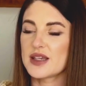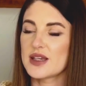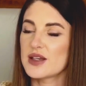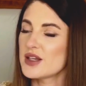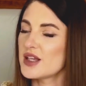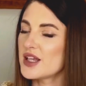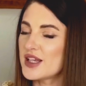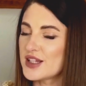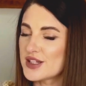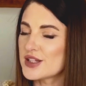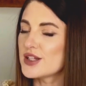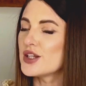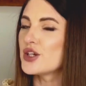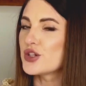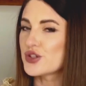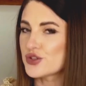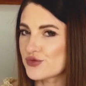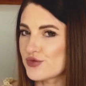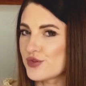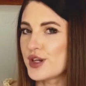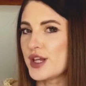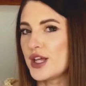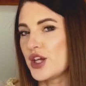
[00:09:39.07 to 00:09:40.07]
it
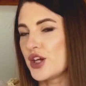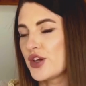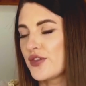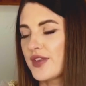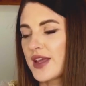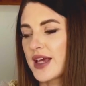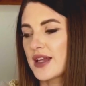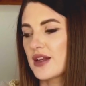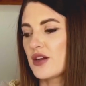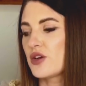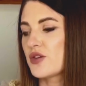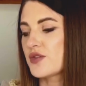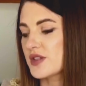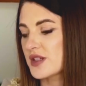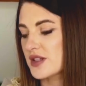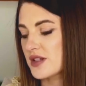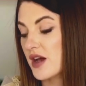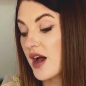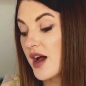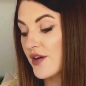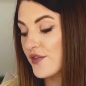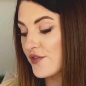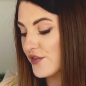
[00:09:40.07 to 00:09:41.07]
looked really good and they had a lot of
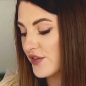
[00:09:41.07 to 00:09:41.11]
stuff